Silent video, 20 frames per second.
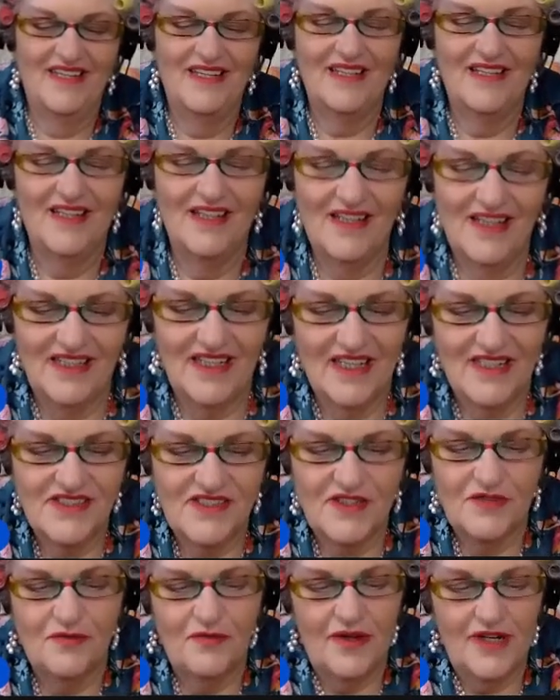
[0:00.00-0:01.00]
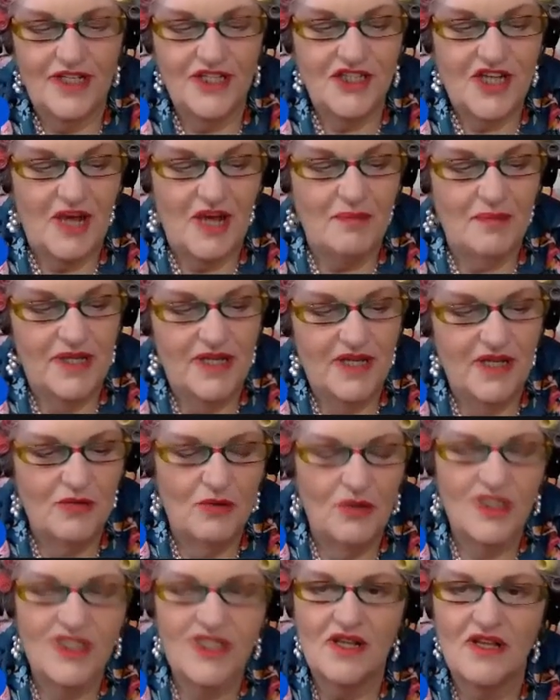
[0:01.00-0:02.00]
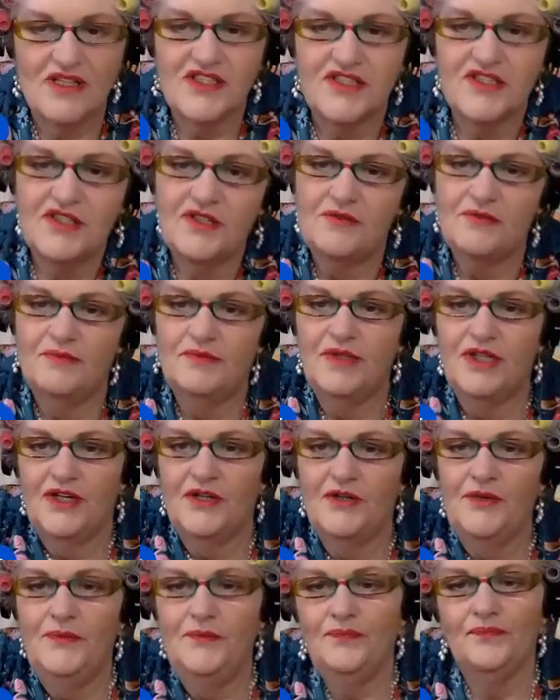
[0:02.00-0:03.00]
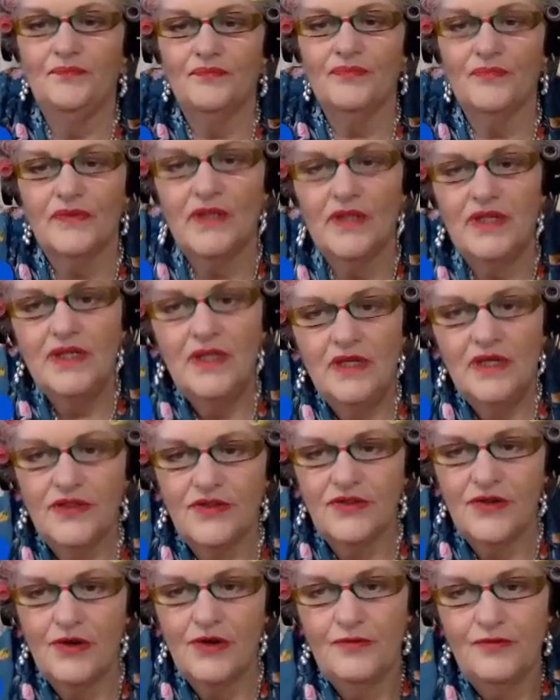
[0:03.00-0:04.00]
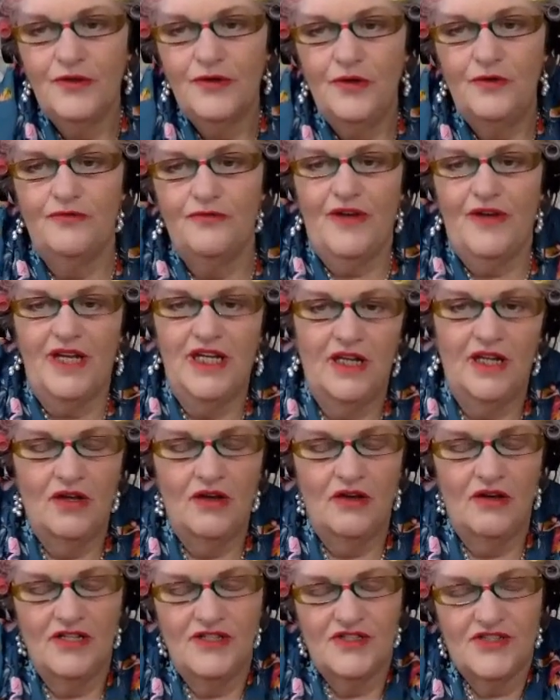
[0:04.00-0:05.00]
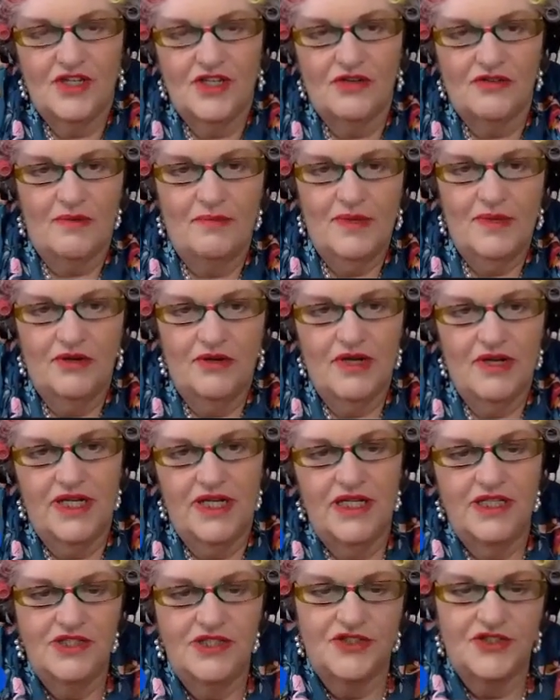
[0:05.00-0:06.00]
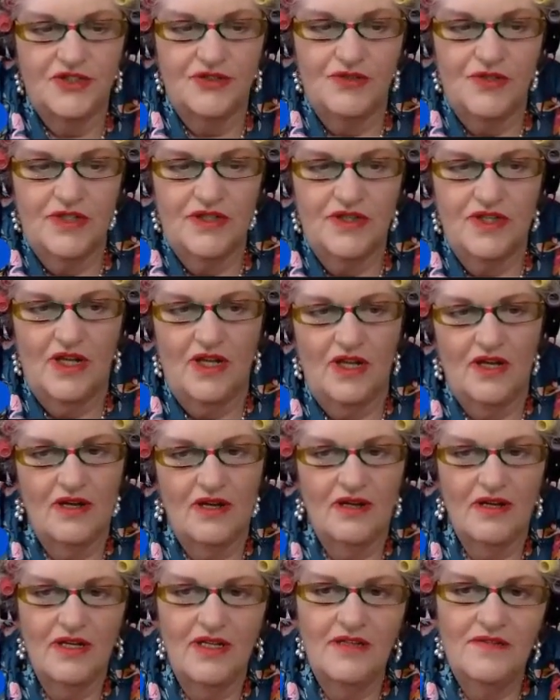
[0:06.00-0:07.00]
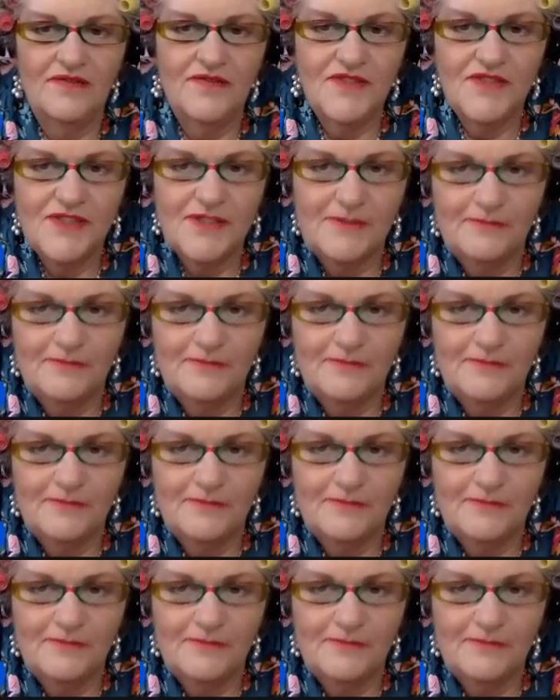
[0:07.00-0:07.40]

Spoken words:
Oh, yes. He's a funny chappy. He always likes to, throw a few funny lines at Grumpy Granny during the lives.